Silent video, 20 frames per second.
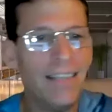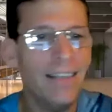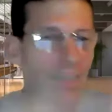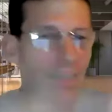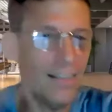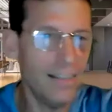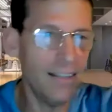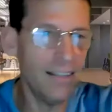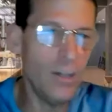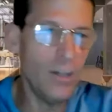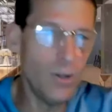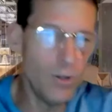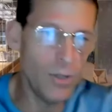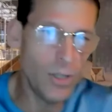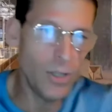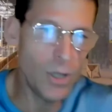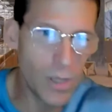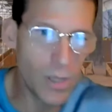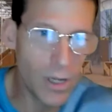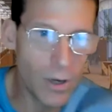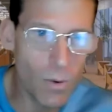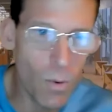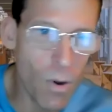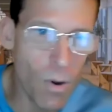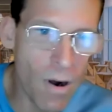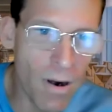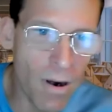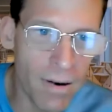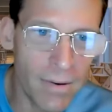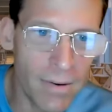like the n- nuclear
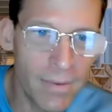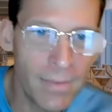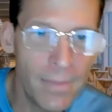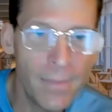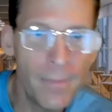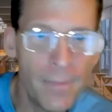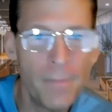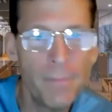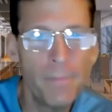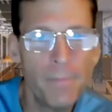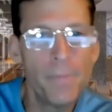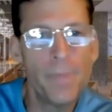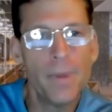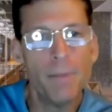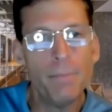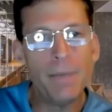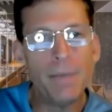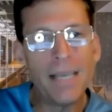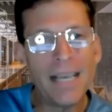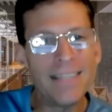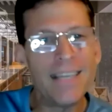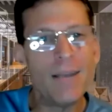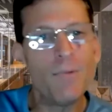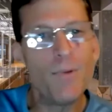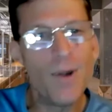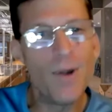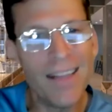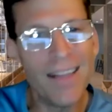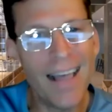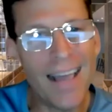war because they
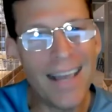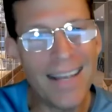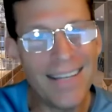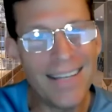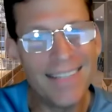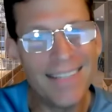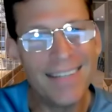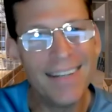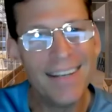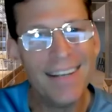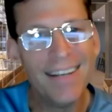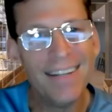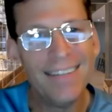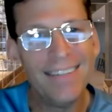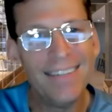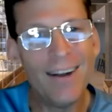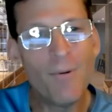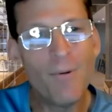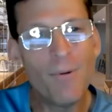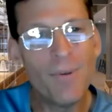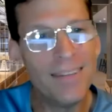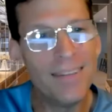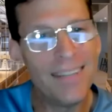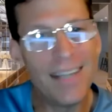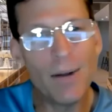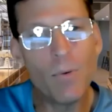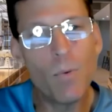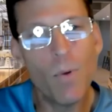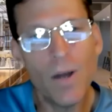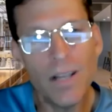realized there
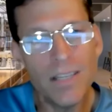there